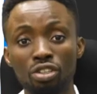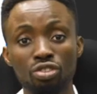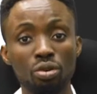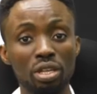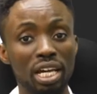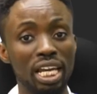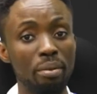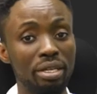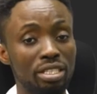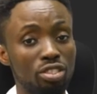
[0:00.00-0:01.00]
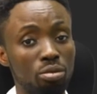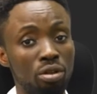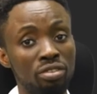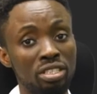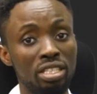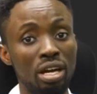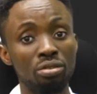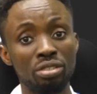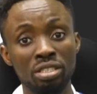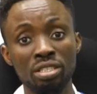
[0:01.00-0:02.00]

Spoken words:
So the climate in some of these towns